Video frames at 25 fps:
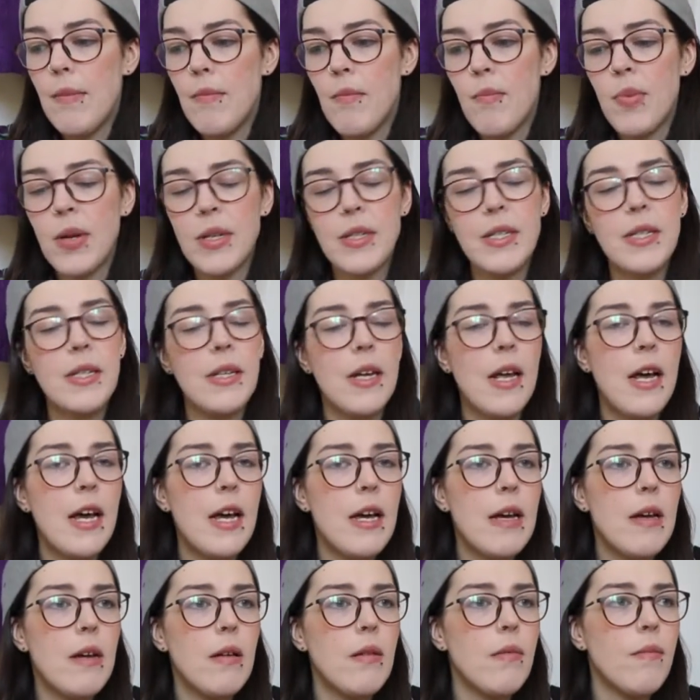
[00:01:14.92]
but
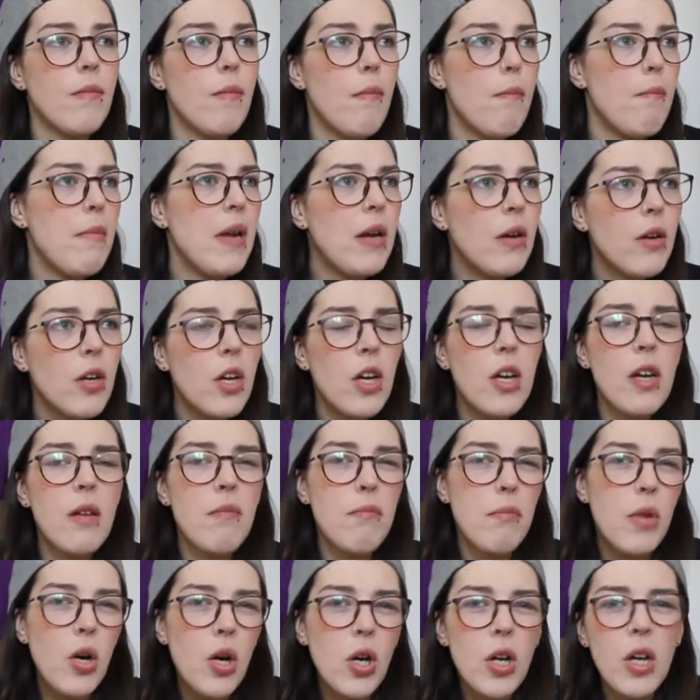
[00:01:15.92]

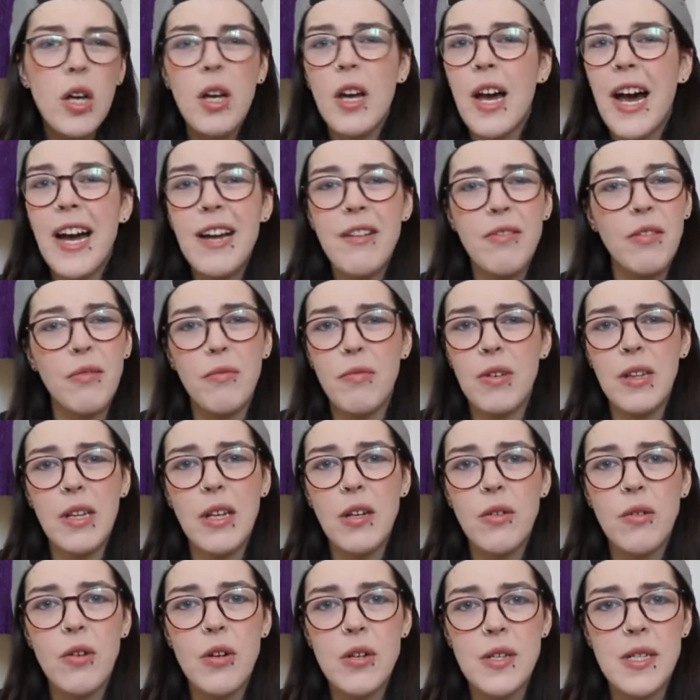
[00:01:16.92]
Mirka, I don't really
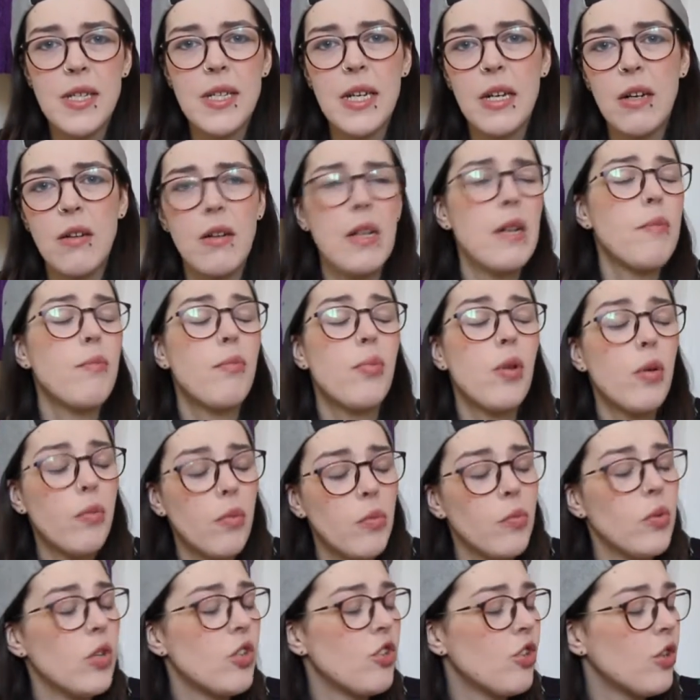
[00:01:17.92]
know how to say her name,
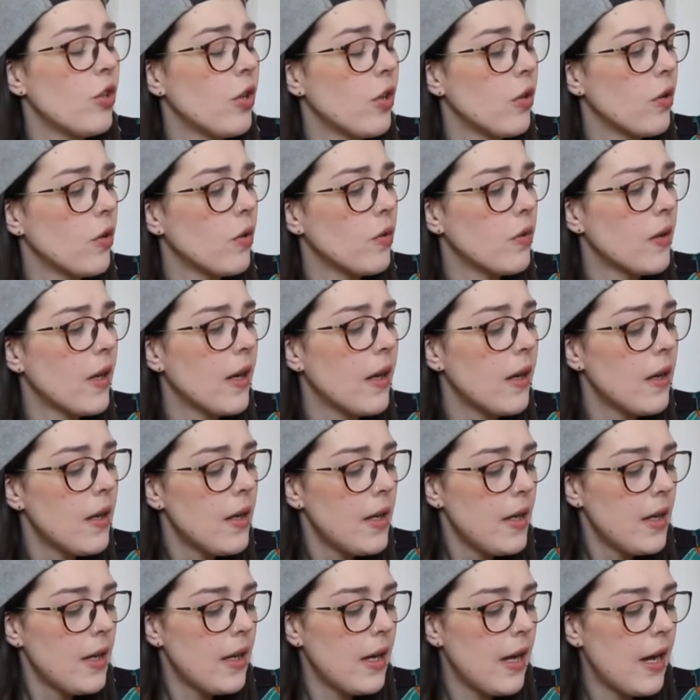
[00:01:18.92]
probably should have googled
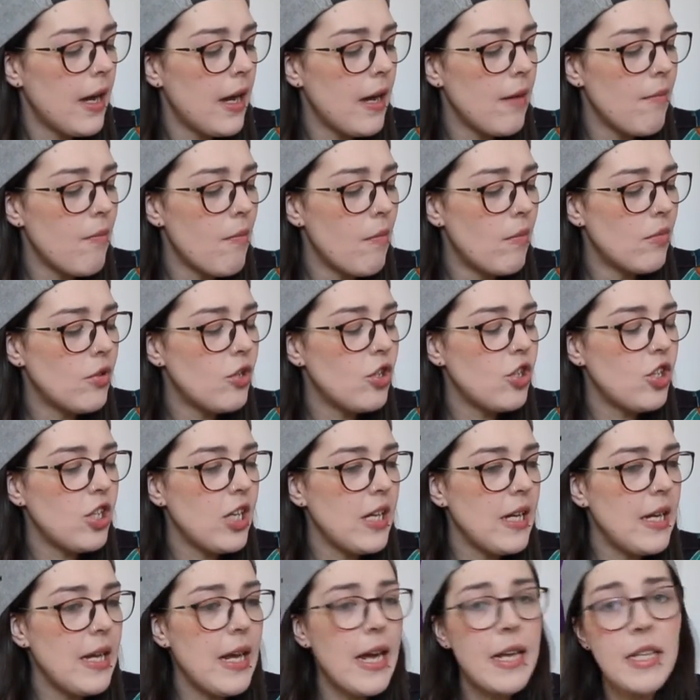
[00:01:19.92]
that.
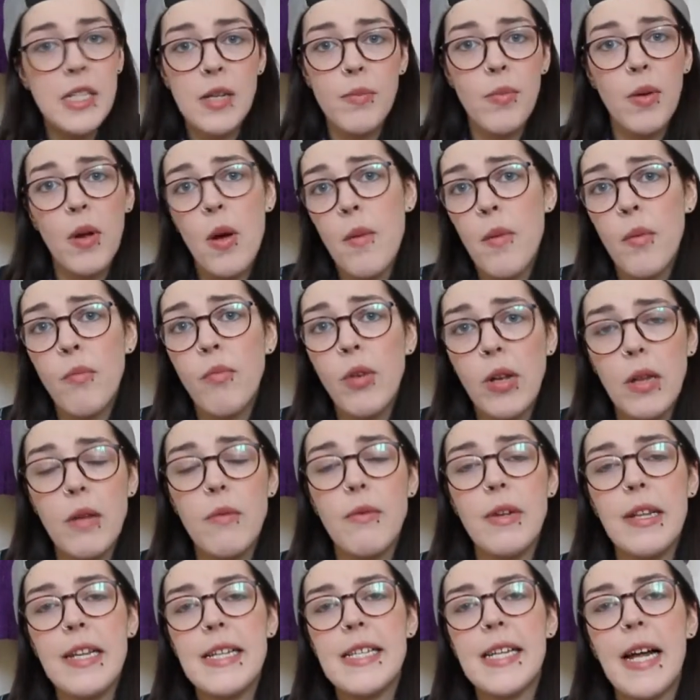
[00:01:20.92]
She ends up becoming
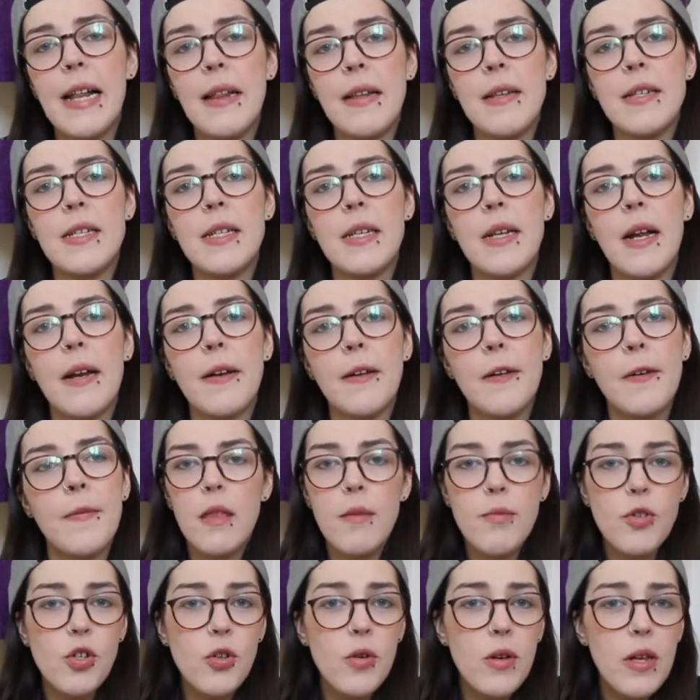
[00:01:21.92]
really talented at it.
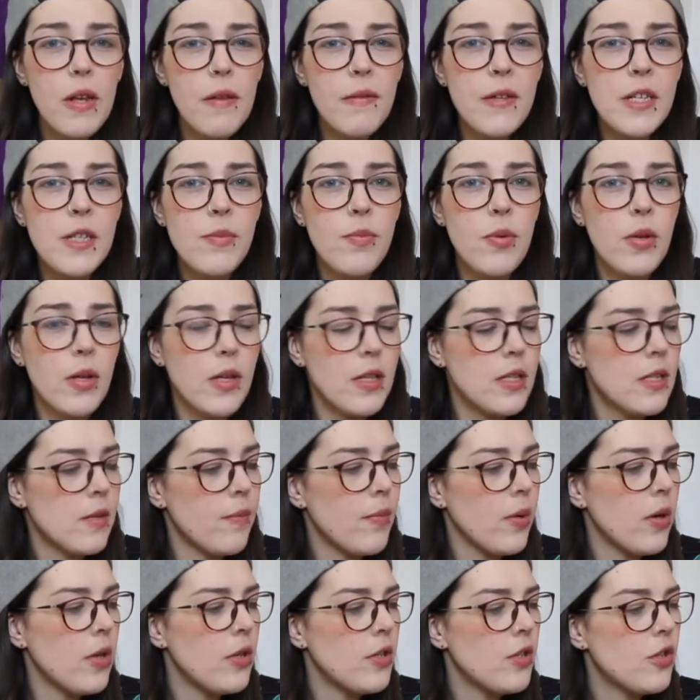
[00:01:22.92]
The majority of this book is
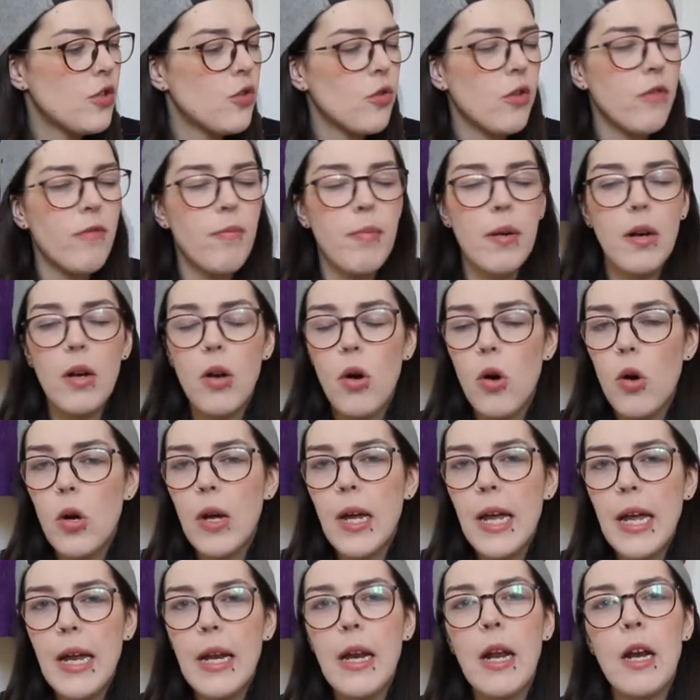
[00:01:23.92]
about sort of
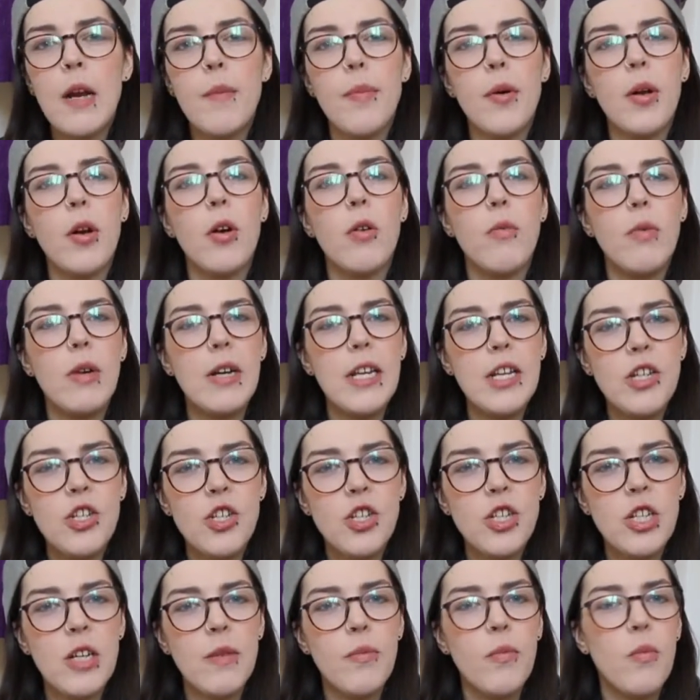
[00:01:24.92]
belonging and about her
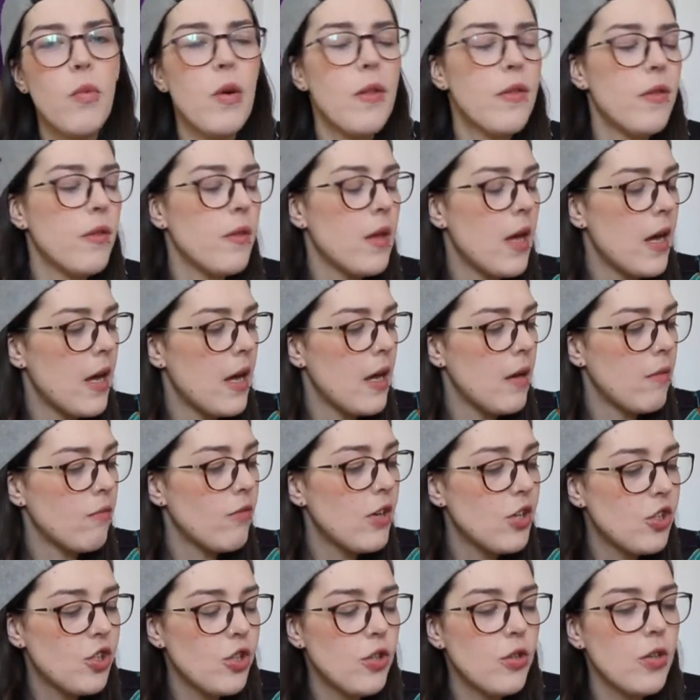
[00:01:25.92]
relationship with
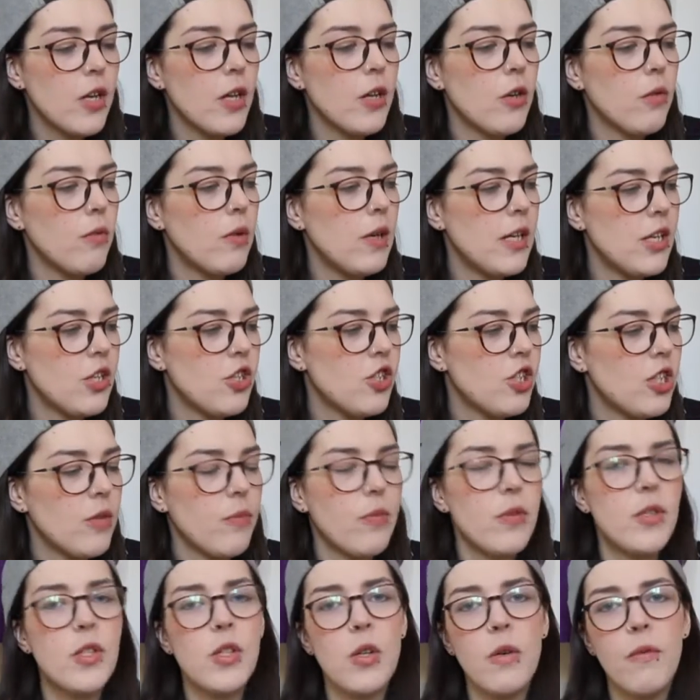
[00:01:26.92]
Richard and her relationship
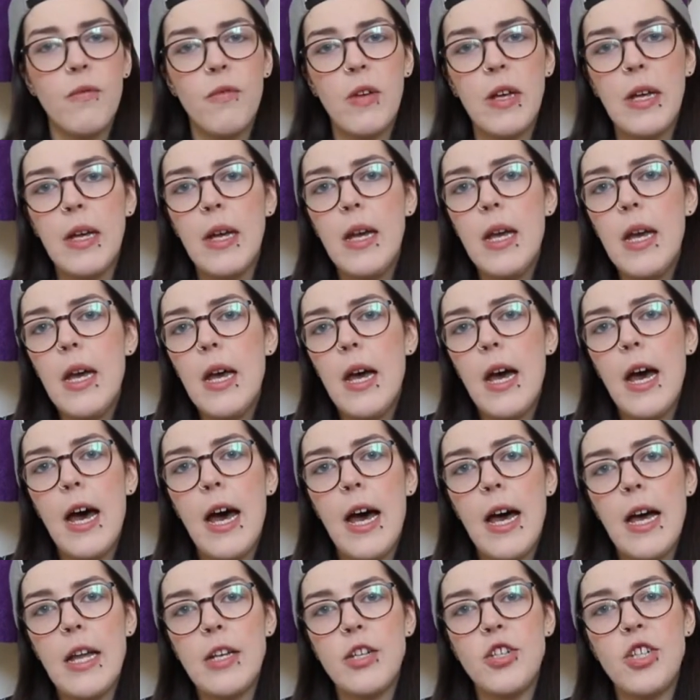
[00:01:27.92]
with Sophie,
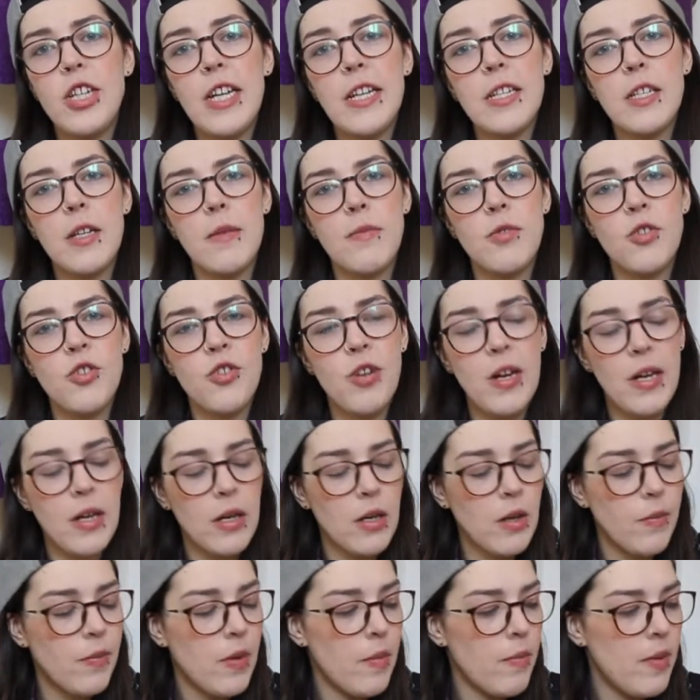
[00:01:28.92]
and she ends up
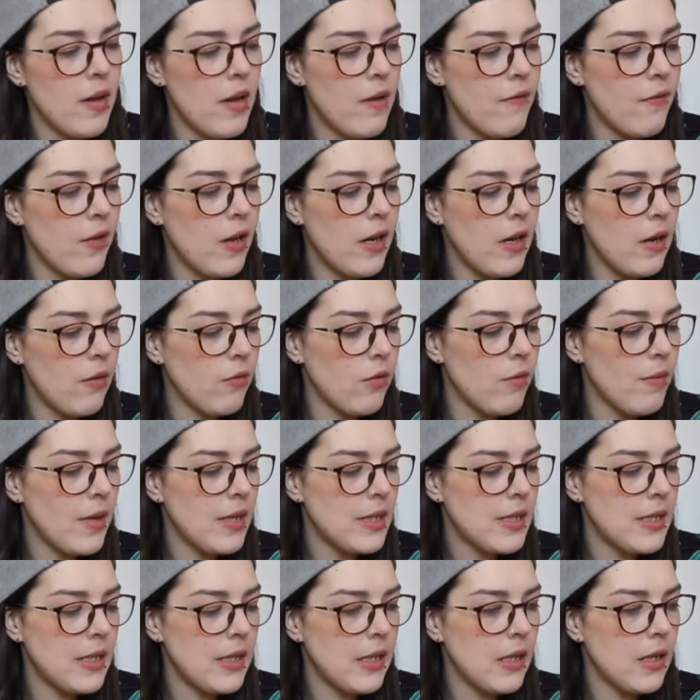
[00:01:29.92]
striking up a bit of a
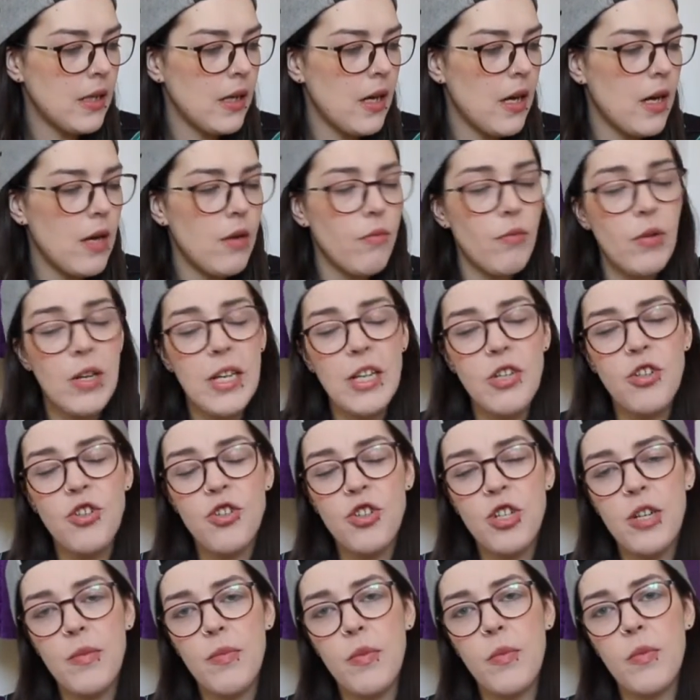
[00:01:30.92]
romantic
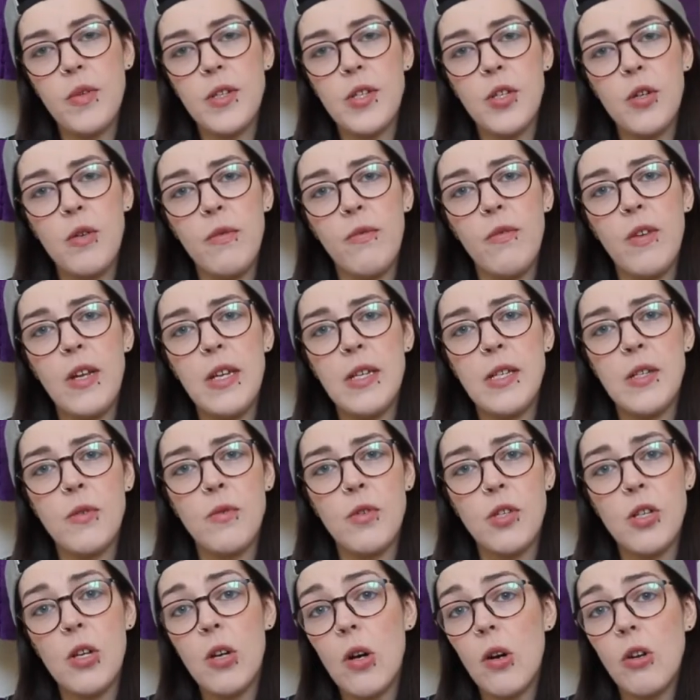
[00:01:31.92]
relationship with Sophie, so
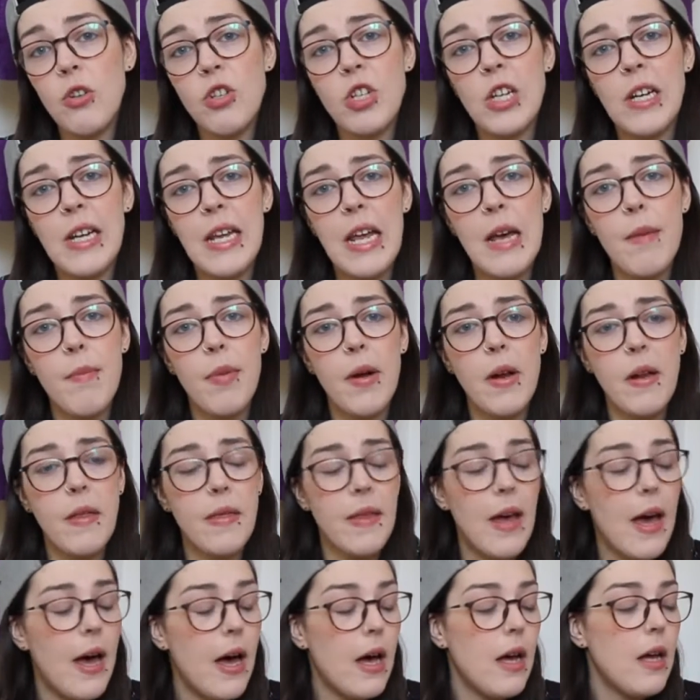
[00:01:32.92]
it's largely about
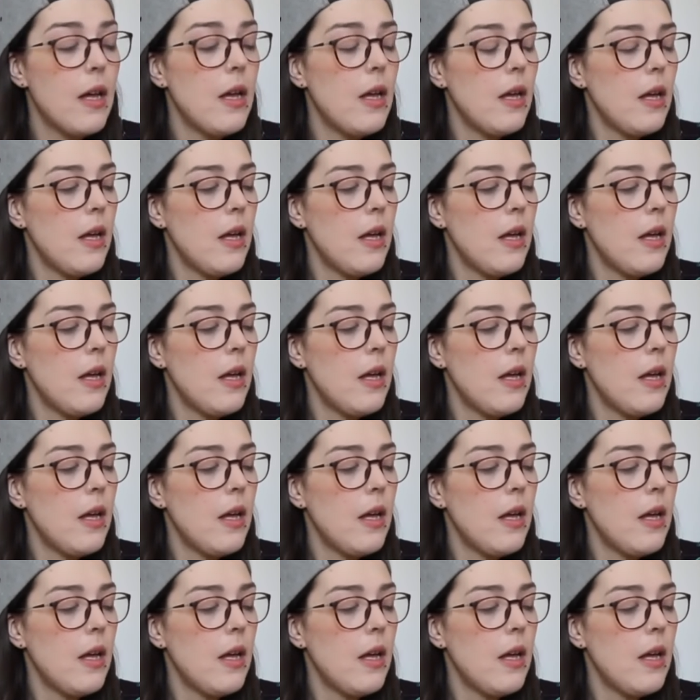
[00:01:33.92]
that.